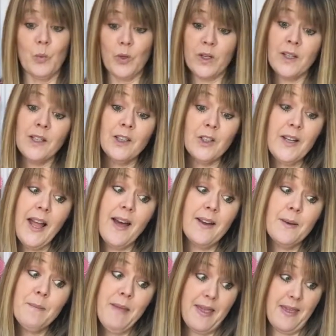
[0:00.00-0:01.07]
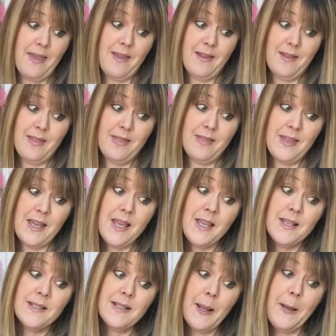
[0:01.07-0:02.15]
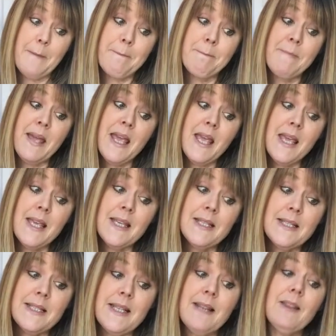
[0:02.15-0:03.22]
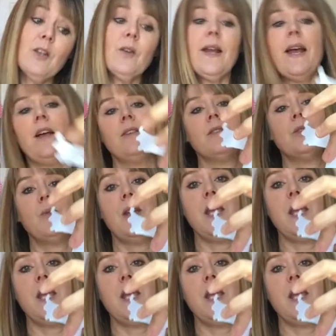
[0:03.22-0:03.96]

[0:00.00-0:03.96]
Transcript: we're going to learn how to make these amazing little gals right